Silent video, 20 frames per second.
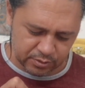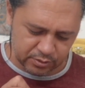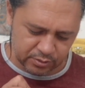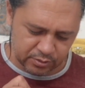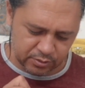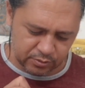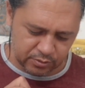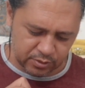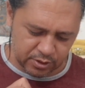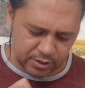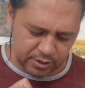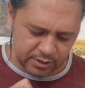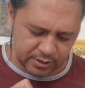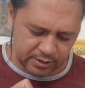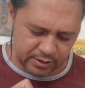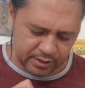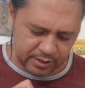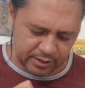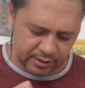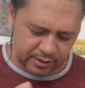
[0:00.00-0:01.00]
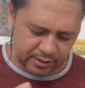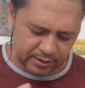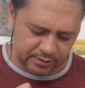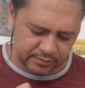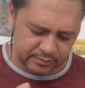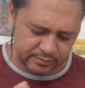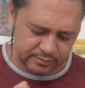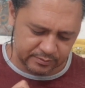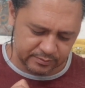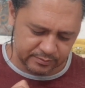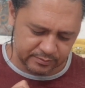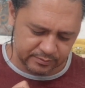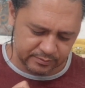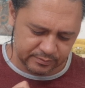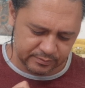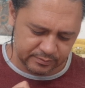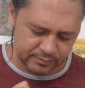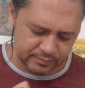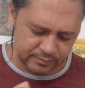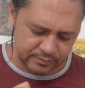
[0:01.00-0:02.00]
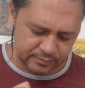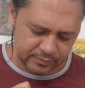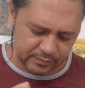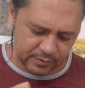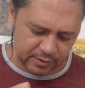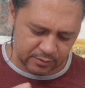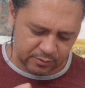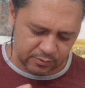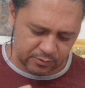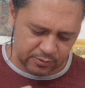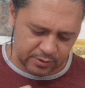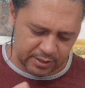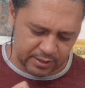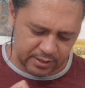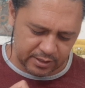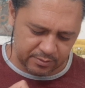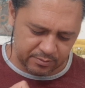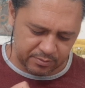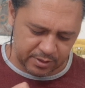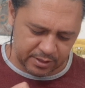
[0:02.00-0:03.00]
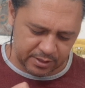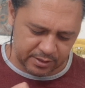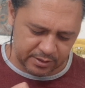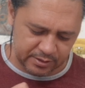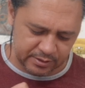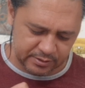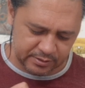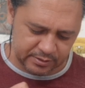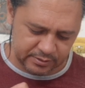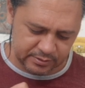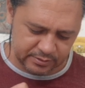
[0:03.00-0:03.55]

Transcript: to work again. Really burned.